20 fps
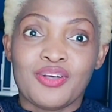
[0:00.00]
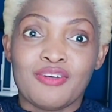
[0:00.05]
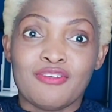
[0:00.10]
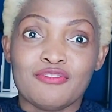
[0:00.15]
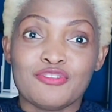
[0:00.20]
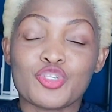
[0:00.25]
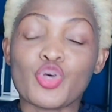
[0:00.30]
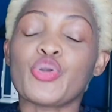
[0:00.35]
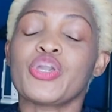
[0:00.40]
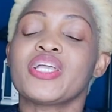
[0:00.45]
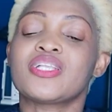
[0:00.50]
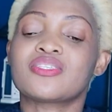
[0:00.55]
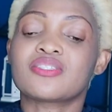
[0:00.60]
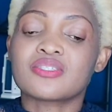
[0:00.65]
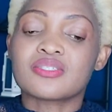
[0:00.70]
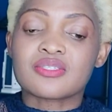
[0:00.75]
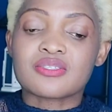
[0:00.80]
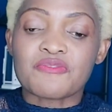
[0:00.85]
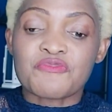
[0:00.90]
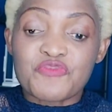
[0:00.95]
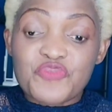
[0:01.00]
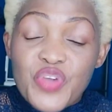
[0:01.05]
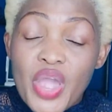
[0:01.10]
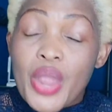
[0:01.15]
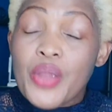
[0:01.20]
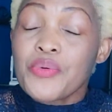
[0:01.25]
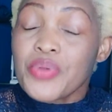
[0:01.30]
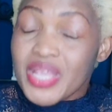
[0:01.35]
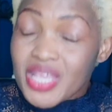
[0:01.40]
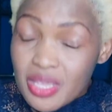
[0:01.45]
So it's
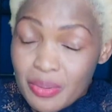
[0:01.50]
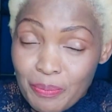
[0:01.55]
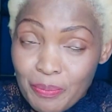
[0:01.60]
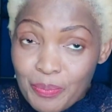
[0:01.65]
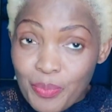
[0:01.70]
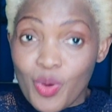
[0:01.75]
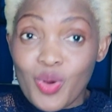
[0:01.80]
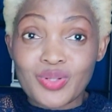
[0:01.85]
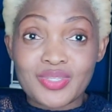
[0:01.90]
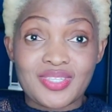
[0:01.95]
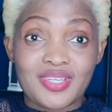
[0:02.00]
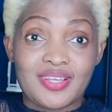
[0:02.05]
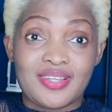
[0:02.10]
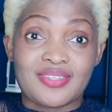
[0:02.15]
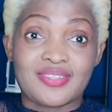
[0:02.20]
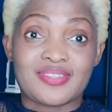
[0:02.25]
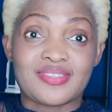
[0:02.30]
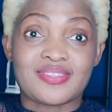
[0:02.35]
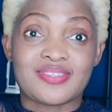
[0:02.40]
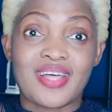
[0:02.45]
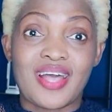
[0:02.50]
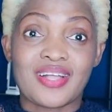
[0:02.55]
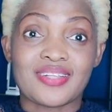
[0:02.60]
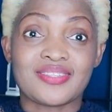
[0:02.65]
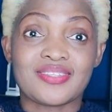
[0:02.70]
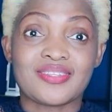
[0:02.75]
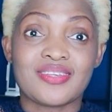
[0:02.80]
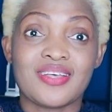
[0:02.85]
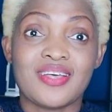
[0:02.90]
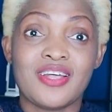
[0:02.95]
very important that
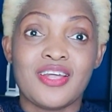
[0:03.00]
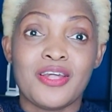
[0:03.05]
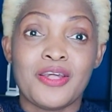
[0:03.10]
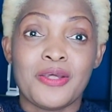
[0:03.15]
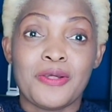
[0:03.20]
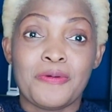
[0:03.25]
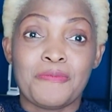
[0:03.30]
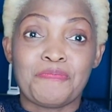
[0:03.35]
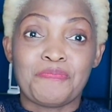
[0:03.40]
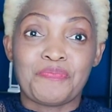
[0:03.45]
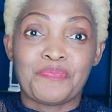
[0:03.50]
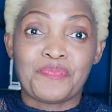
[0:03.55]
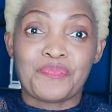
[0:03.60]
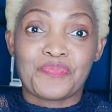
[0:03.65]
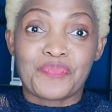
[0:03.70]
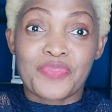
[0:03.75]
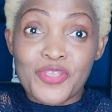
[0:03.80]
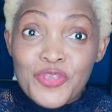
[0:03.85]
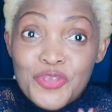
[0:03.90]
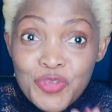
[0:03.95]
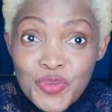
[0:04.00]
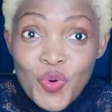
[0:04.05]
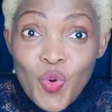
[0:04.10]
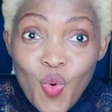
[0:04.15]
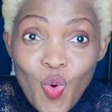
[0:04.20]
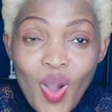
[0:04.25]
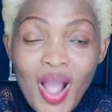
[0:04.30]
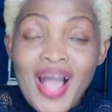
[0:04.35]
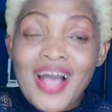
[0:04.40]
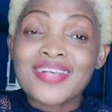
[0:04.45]

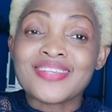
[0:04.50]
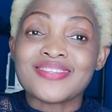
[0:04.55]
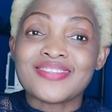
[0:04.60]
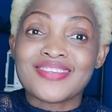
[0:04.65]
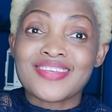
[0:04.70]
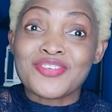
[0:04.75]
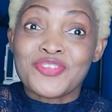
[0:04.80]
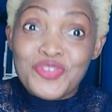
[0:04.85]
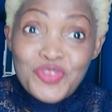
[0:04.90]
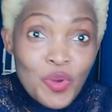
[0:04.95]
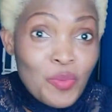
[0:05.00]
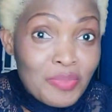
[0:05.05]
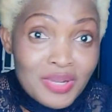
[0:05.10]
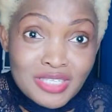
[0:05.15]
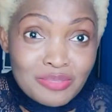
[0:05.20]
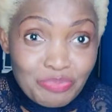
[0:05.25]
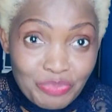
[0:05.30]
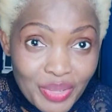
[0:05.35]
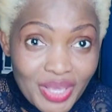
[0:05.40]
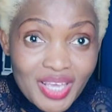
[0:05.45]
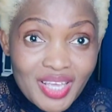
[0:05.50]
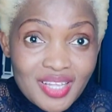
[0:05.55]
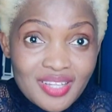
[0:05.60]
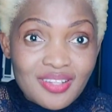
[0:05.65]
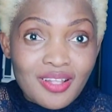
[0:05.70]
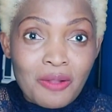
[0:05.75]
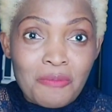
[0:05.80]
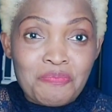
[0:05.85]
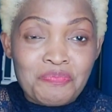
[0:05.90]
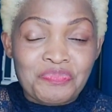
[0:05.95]
you as a human being
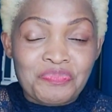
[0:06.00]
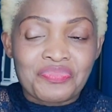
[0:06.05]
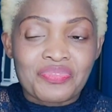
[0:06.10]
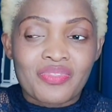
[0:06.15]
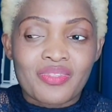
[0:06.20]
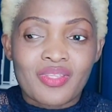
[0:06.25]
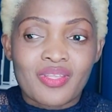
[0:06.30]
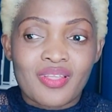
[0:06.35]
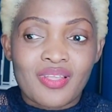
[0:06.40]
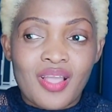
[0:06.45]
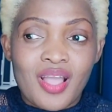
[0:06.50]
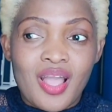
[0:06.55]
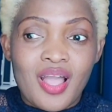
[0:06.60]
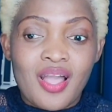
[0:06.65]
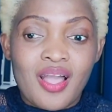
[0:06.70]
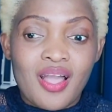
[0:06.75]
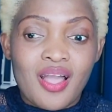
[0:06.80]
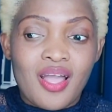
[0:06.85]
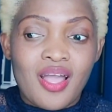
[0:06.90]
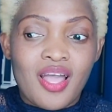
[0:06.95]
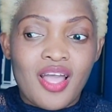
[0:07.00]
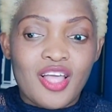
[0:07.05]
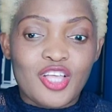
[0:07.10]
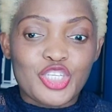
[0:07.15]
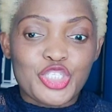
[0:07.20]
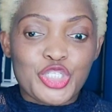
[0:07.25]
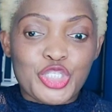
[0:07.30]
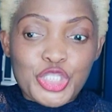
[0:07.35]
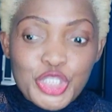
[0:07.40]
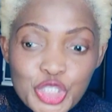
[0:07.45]

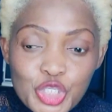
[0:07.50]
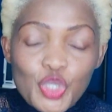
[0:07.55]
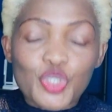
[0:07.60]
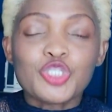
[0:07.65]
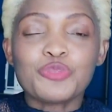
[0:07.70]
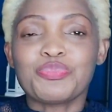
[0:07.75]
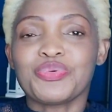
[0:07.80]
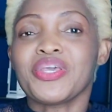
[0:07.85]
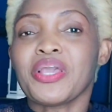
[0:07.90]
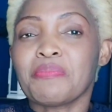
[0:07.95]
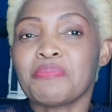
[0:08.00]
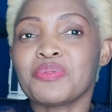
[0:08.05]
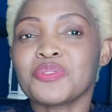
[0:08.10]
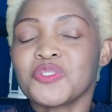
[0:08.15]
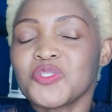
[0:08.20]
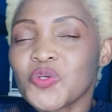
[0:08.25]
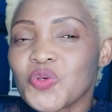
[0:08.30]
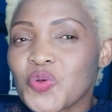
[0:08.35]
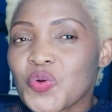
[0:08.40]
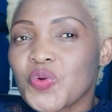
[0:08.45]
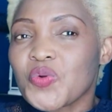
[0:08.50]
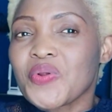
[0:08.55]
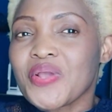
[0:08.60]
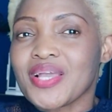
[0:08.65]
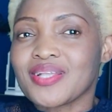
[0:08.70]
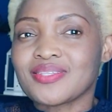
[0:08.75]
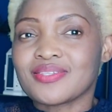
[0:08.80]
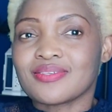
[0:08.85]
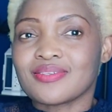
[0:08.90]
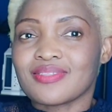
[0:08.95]
should be able to
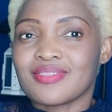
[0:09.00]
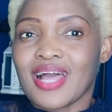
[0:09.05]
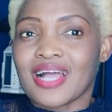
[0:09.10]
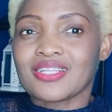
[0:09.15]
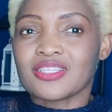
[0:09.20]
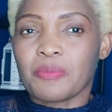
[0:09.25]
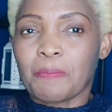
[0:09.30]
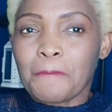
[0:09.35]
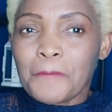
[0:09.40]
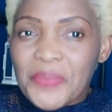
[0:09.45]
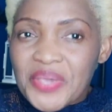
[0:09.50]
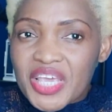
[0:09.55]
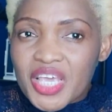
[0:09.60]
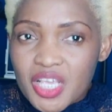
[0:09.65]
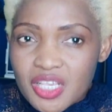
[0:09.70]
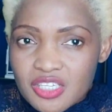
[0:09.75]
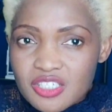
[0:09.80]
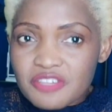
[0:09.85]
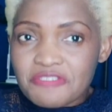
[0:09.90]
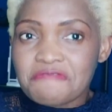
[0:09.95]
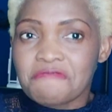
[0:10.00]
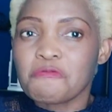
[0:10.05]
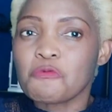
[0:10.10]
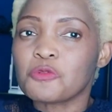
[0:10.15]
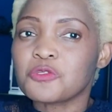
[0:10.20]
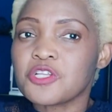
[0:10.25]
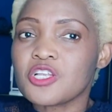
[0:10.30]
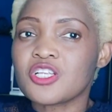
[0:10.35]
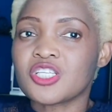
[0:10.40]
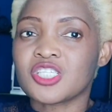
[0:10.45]
create that peaceful
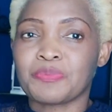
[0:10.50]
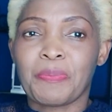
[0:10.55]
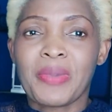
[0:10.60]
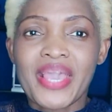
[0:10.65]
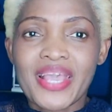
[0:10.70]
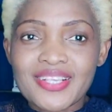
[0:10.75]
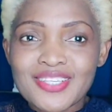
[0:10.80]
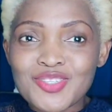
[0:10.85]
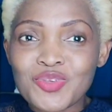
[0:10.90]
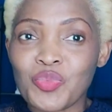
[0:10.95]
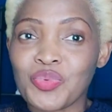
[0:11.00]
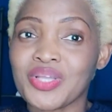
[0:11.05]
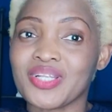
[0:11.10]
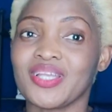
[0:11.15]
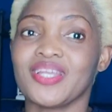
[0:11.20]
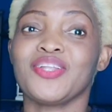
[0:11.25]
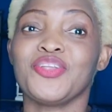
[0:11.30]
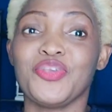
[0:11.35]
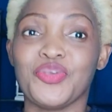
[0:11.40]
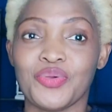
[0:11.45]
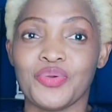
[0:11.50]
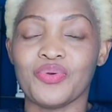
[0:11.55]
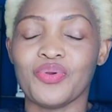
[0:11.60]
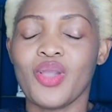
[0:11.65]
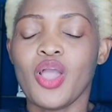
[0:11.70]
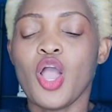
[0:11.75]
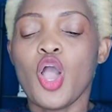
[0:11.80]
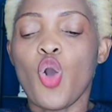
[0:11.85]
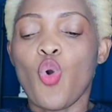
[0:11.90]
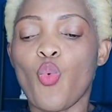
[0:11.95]
space within you
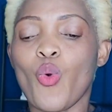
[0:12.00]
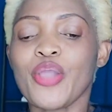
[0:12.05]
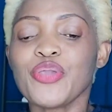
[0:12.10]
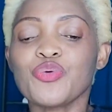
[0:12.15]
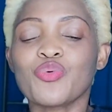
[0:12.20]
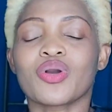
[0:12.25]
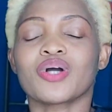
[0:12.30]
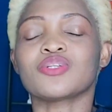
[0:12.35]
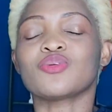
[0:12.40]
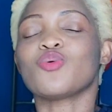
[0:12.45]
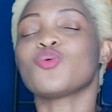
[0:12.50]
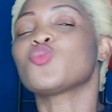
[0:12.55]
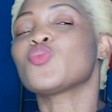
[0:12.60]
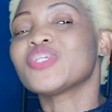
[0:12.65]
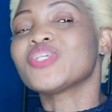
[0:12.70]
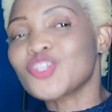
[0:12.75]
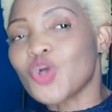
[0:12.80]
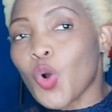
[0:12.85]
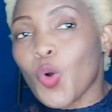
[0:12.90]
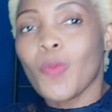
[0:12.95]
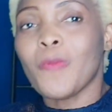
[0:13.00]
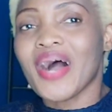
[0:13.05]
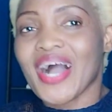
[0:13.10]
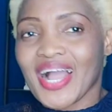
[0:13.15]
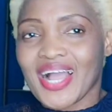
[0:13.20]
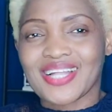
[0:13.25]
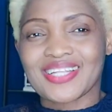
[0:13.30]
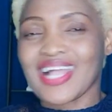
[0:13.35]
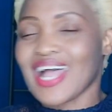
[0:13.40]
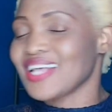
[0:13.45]
where you can always go back
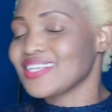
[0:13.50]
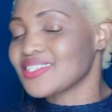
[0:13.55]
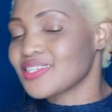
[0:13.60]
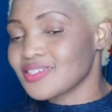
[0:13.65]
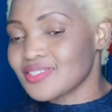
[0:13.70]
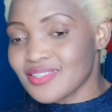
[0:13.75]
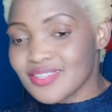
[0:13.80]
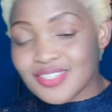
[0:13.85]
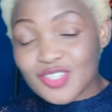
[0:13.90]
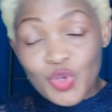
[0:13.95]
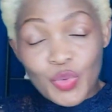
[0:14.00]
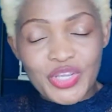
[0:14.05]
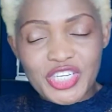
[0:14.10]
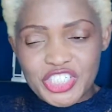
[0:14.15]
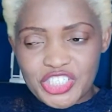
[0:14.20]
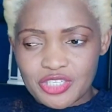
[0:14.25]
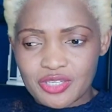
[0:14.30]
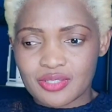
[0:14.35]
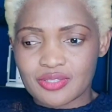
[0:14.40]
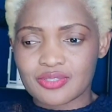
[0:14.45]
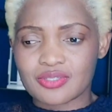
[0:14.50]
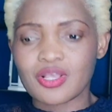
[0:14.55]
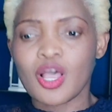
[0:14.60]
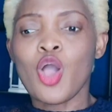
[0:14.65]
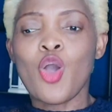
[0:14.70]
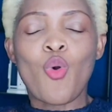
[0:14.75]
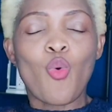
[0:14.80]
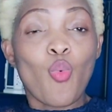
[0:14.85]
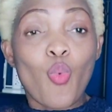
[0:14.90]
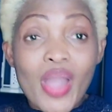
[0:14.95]
and ask these questions.
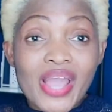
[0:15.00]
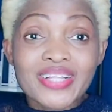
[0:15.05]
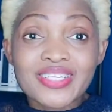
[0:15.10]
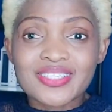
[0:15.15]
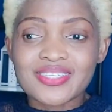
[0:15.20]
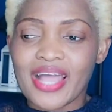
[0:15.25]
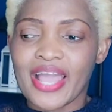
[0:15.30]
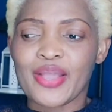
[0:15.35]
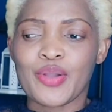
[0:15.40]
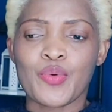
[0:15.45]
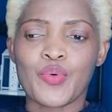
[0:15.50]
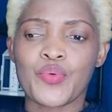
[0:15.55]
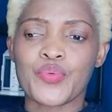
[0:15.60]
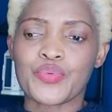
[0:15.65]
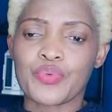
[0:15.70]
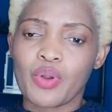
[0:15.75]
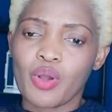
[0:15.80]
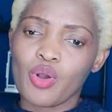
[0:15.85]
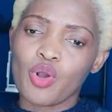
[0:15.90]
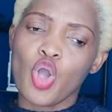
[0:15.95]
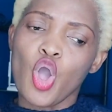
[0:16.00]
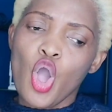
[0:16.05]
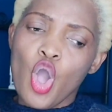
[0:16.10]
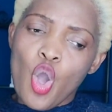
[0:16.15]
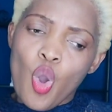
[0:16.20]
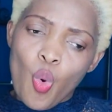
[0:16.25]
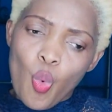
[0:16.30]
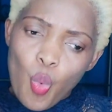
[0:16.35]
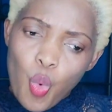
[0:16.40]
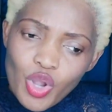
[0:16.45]
Where did I go wrong?
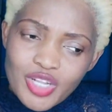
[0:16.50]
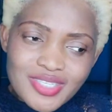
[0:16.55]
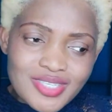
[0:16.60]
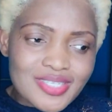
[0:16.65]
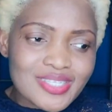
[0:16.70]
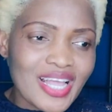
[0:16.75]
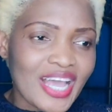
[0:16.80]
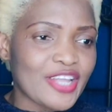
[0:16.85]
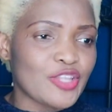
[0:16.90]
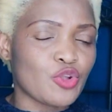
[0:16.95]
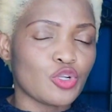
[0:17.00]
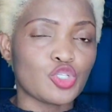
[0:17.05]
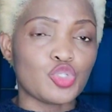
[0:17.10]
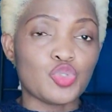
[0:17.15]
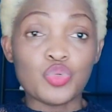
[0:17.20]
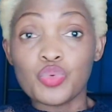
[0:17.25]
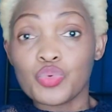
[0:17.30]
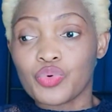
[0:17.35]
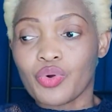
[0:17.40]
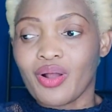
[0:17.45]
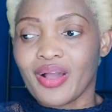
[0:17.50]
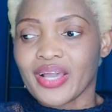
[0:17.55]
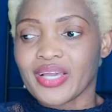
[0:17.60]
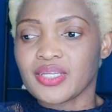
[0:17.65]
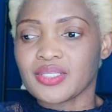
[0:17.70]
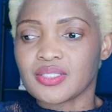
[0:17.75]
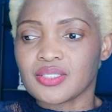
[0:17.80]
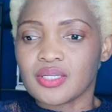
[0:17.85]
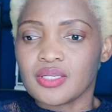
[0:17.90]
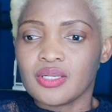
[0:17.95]
What did I not do
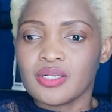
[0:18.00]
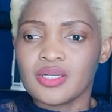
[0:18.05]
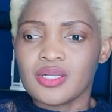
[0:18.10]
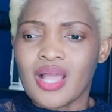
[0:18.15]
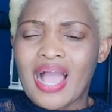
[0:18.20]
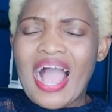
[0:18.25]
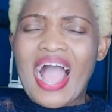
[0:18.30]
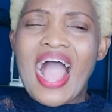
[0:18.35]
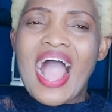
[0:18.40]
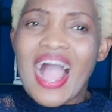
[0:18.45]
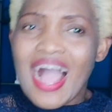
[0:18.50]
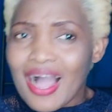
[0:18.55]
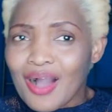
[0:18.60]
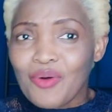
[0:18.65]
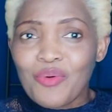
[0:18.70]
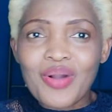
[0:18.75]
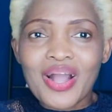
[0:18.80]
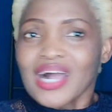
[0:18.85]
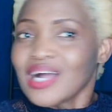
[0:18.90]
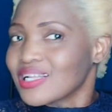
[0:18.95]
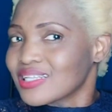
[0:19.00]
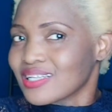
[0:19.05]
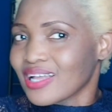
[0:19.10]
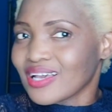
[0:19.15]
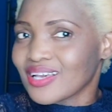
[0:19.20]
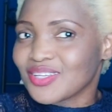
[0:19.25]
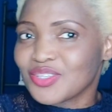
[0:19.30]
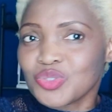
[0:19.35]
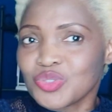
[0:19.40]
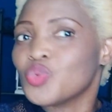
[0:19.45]
right? How can
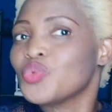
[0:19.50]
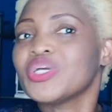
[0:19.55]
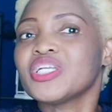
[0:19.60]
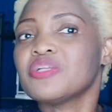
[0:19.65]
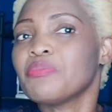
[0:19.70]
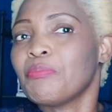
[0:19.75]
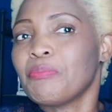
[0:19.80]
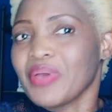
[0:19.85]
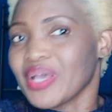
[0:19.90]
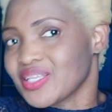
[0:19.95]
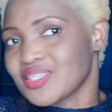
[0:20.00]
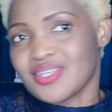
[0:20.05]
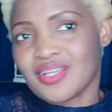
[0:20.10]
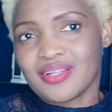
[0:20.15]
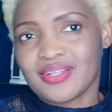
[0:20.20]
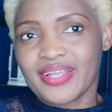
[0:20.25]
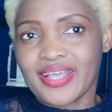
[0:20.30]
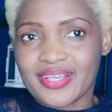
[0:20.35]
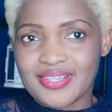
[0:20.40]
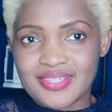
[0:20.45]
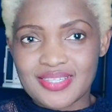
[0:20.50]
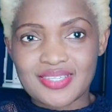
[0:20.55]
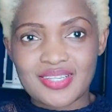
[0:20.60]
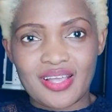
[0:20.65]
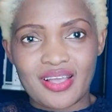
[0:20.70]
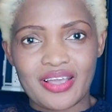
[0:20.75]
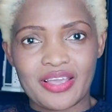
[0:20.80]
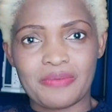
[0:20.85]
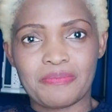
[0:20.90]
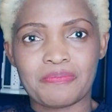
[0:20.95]
I do it better next
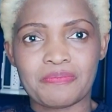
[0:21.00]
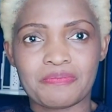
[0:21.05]
time?